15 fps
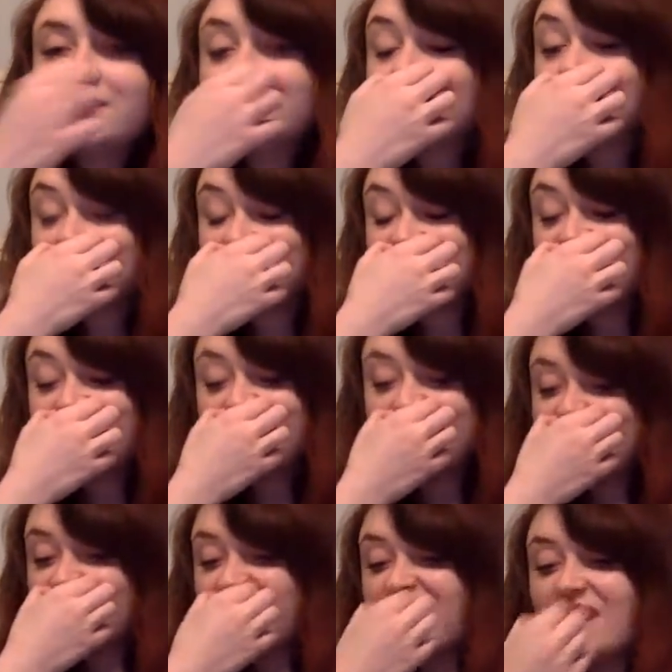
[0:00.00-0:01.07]
was
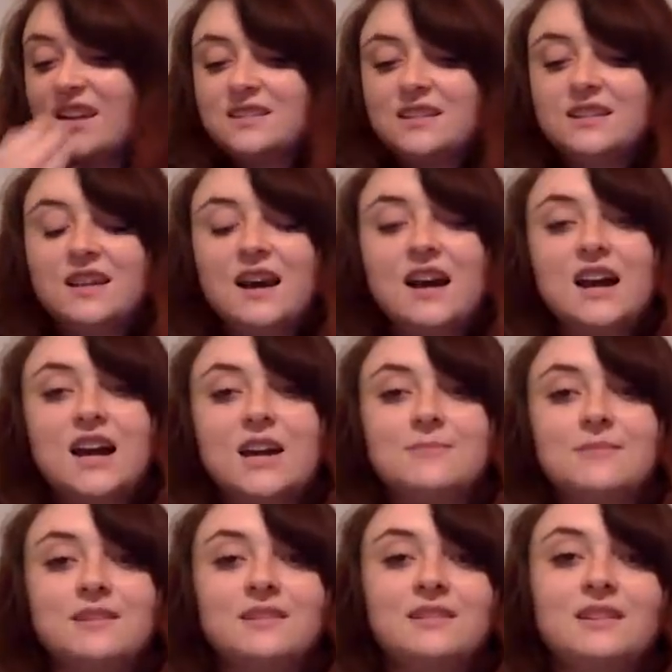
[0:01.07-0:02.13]
a crazy time.